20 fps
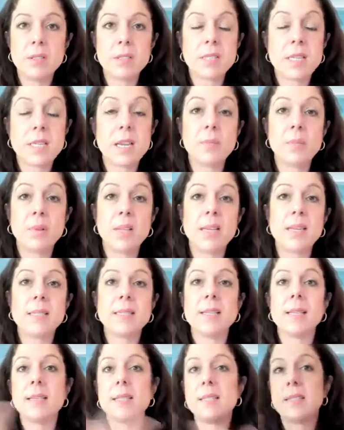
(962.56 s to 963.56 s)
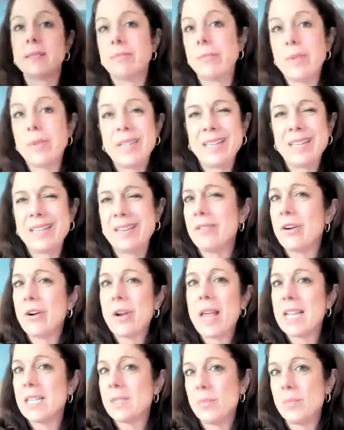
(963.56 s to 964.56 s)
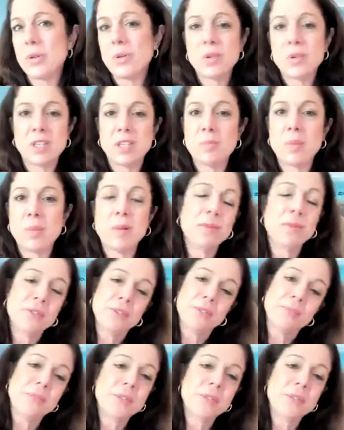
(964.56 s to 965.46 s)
same place as we did in our last book with this publisher.